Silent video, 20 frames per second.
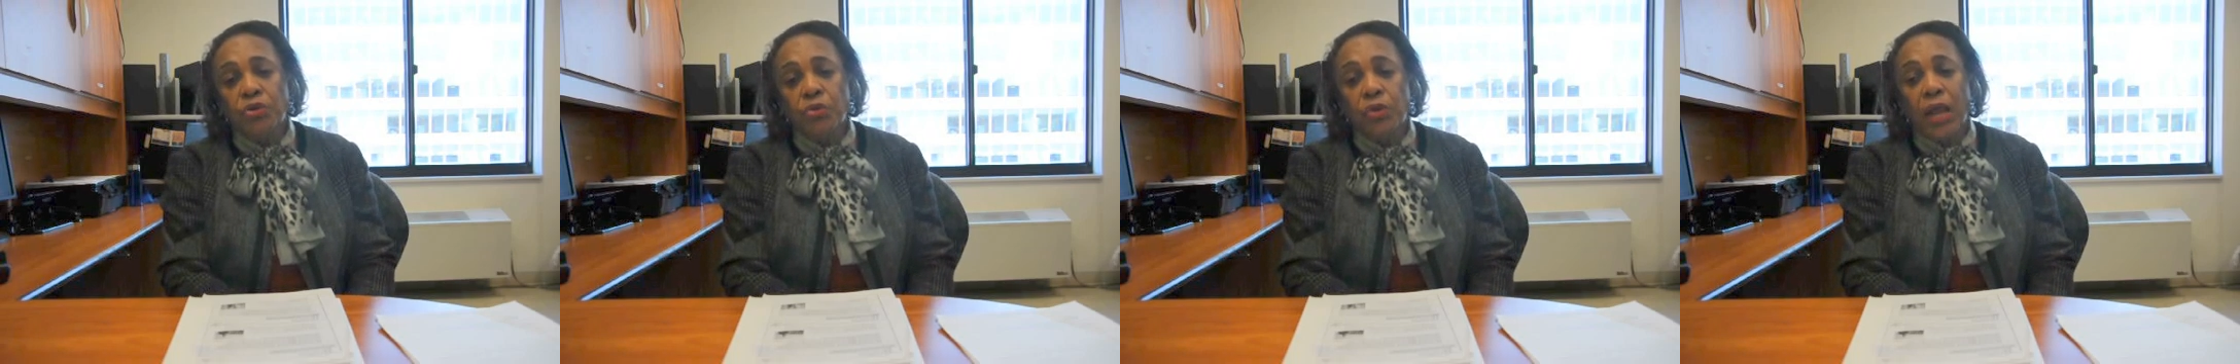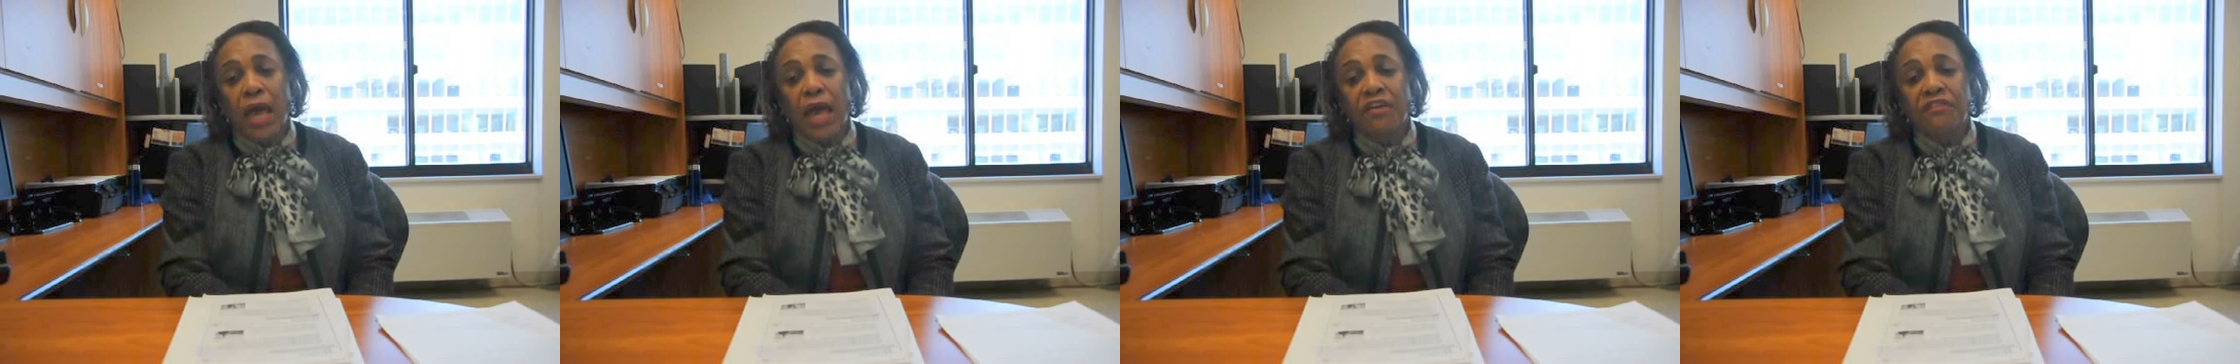
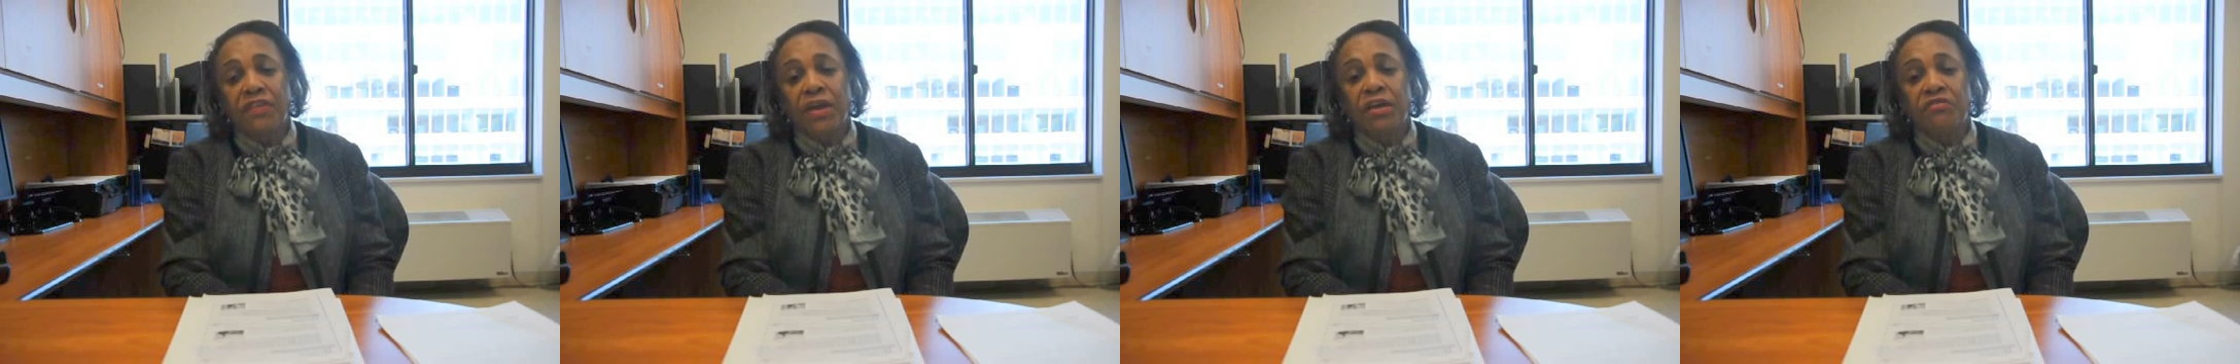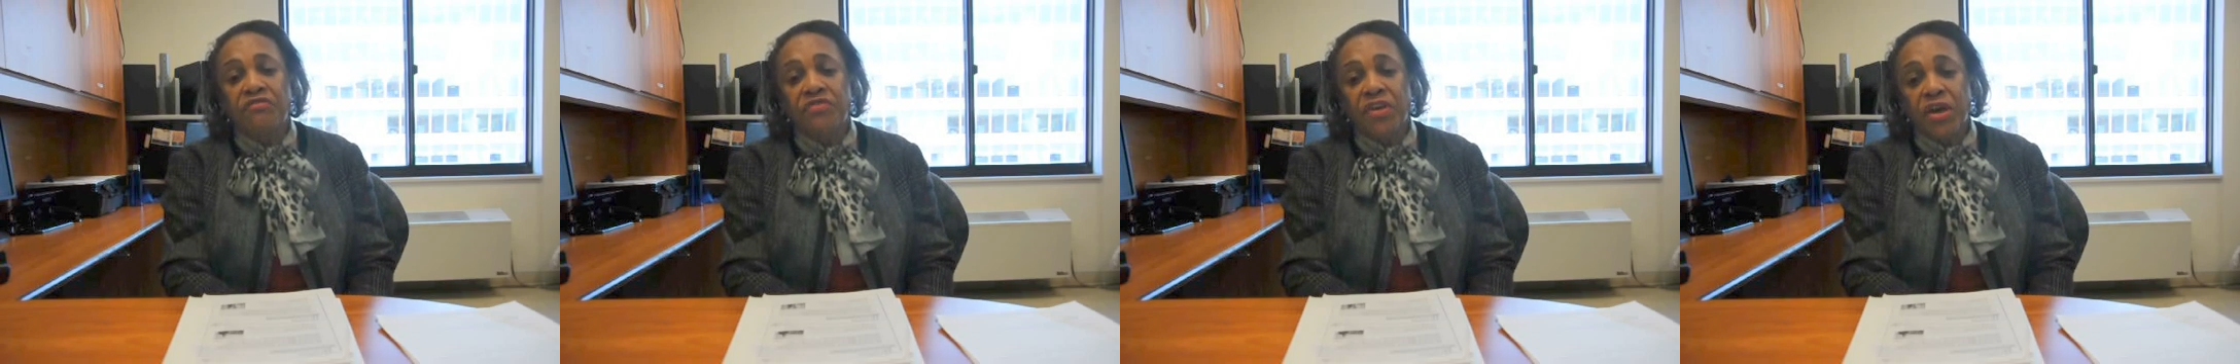have
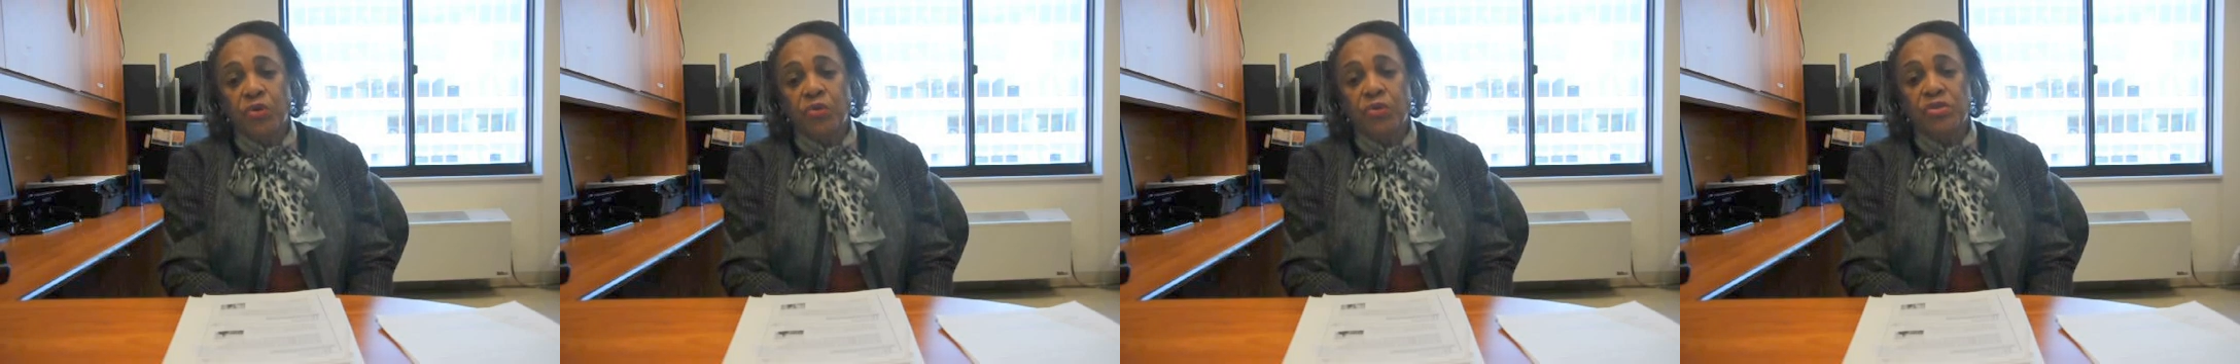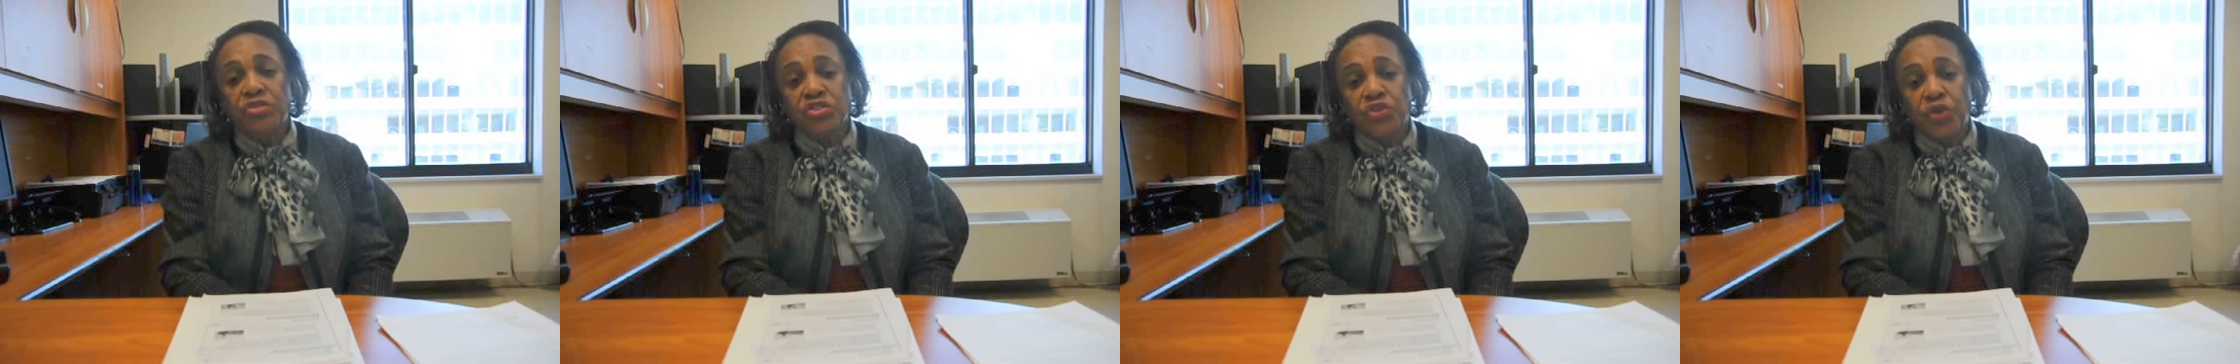a
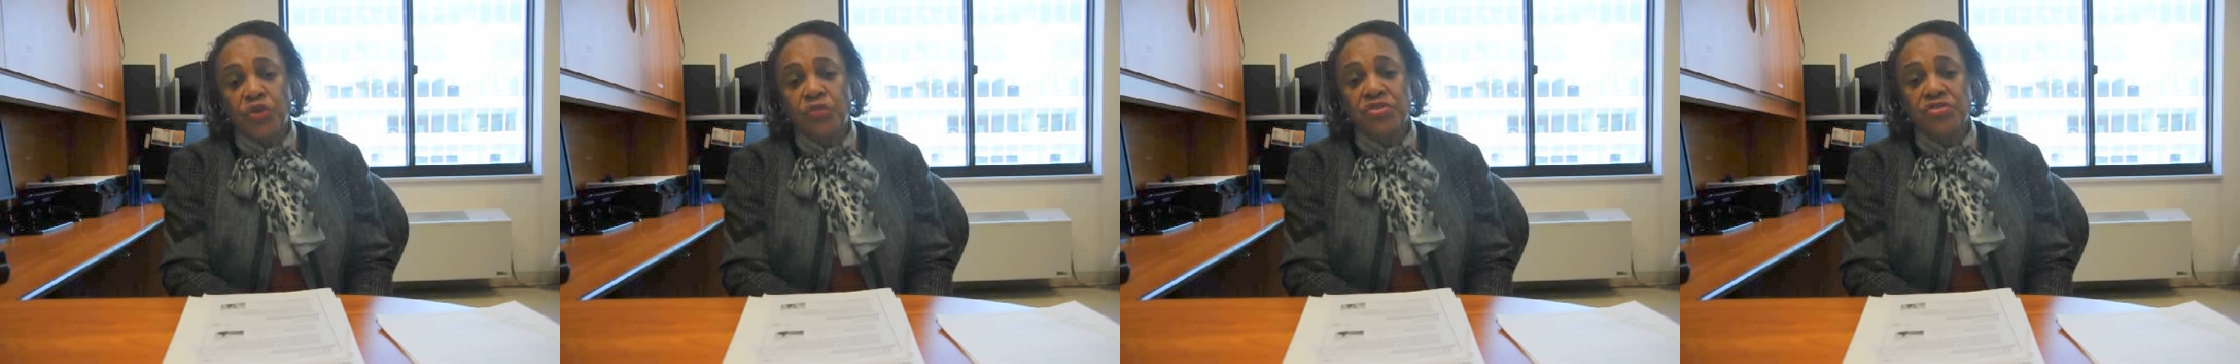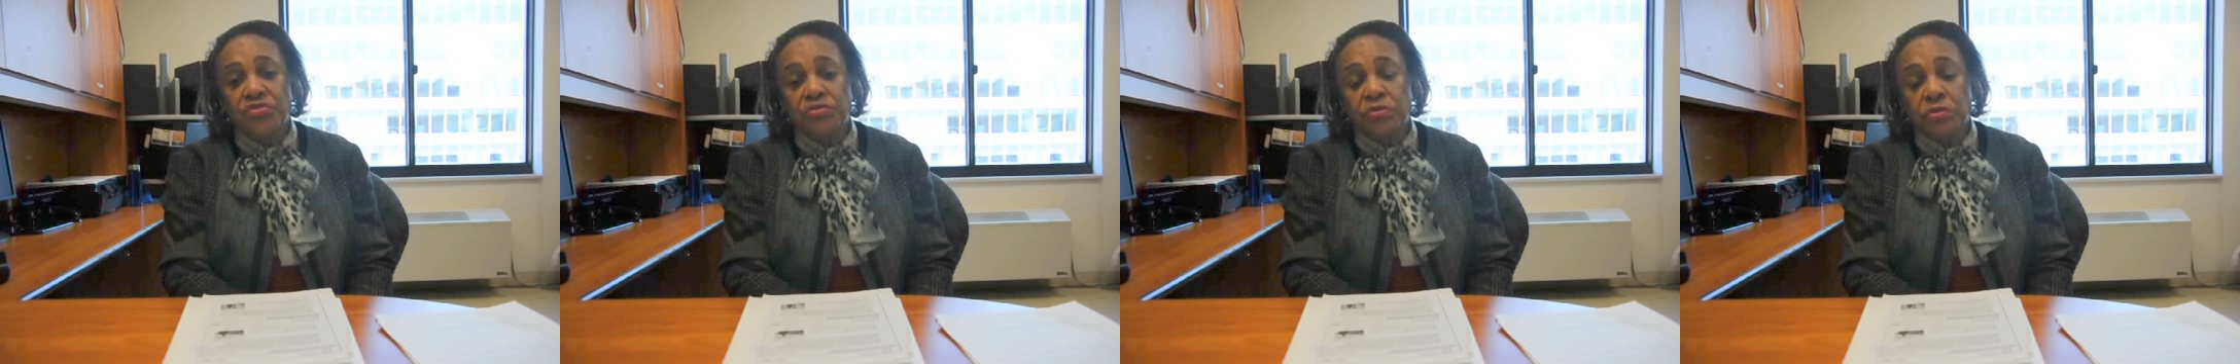federal
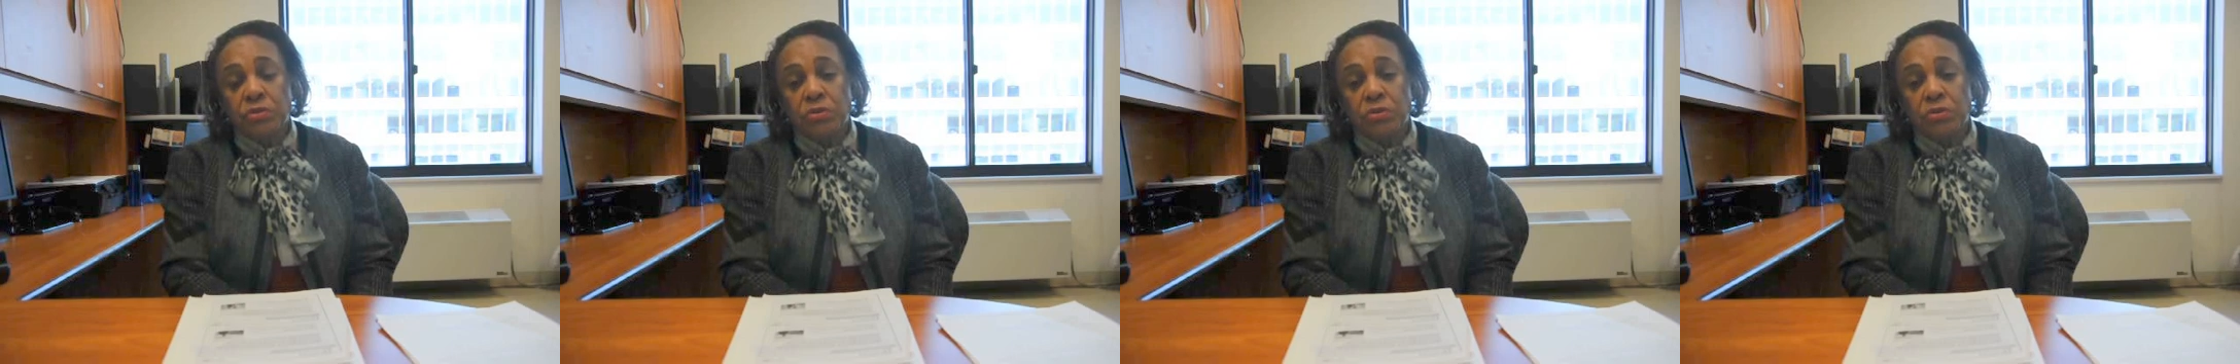service